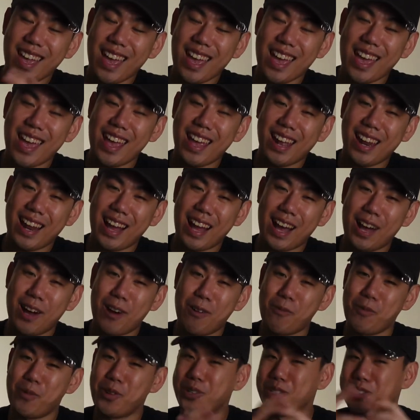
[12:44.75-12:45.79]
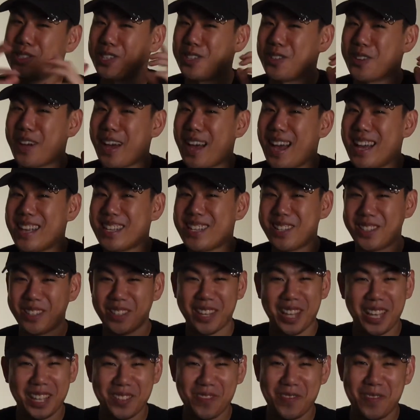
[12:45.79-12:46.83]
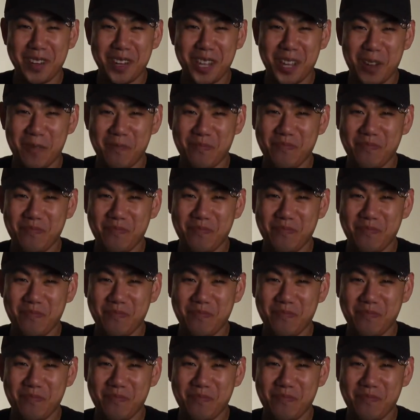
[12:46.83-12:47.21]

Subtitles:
and I will see you guys on the next video.